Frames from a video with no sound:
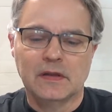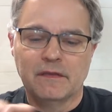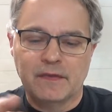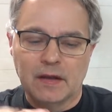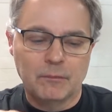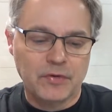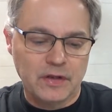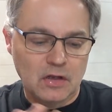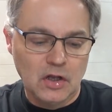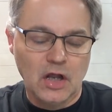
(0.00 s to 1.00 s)
now put a
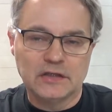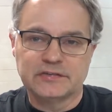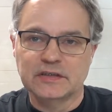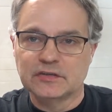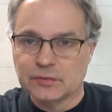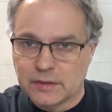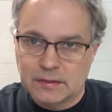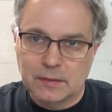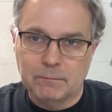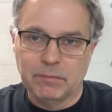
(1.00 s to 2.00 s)
gloss into
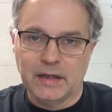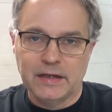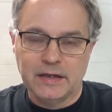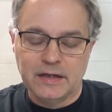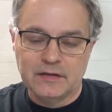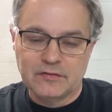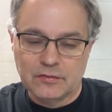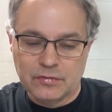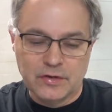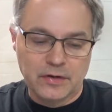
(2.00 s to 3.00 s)
it, blend it into
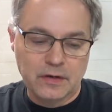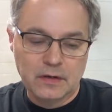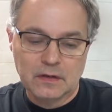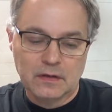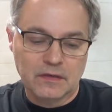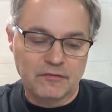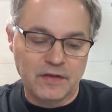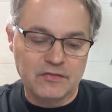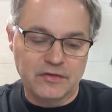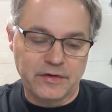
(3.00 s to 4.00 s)
your the
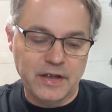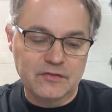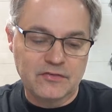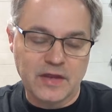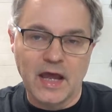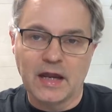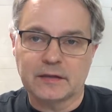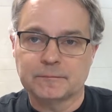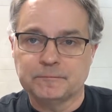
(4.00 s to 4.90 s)
face of your headstock.